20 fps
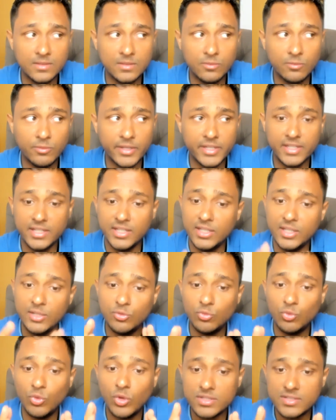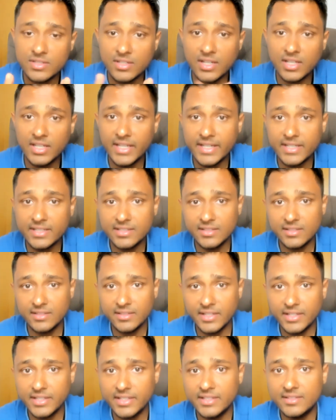when he was a collector
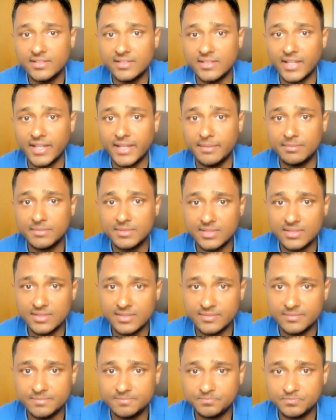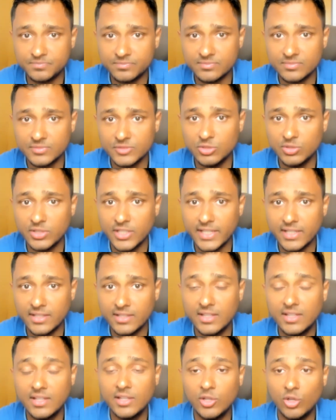in his times, you know, then
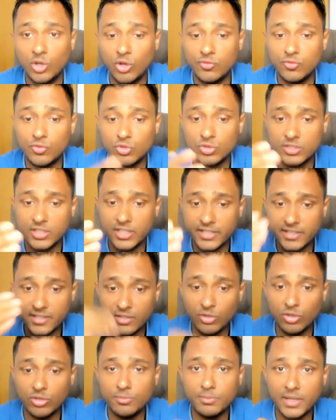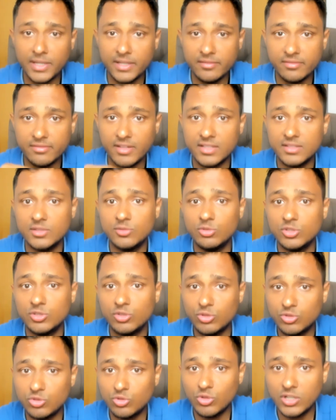of course later on, my father was
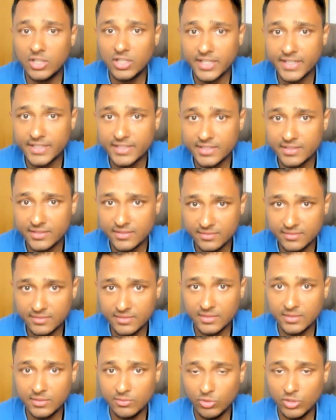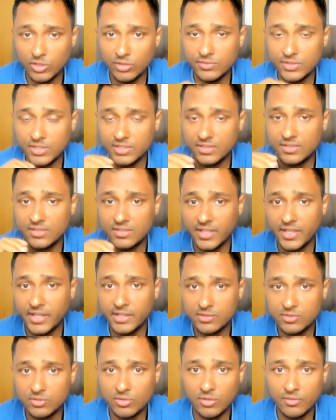also a collector in one of these
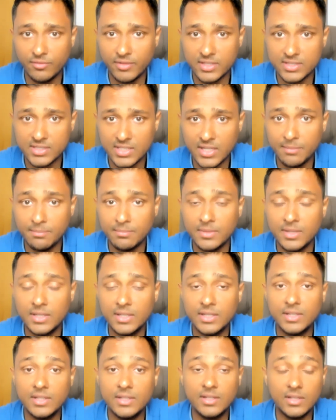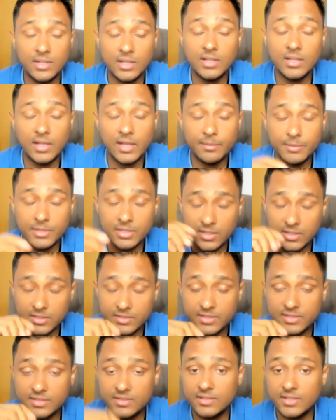states of Assam. Uh, I mean, a
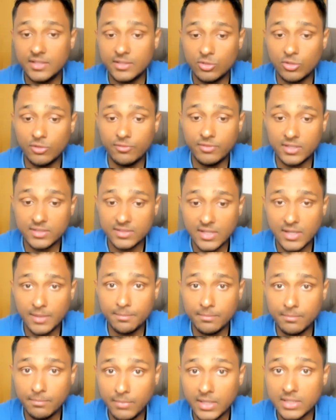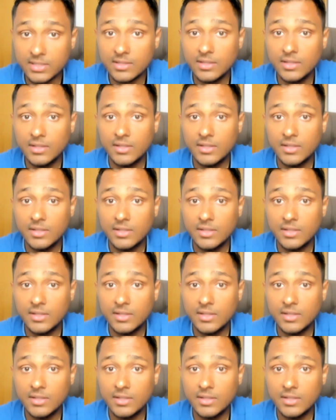district of Assam. But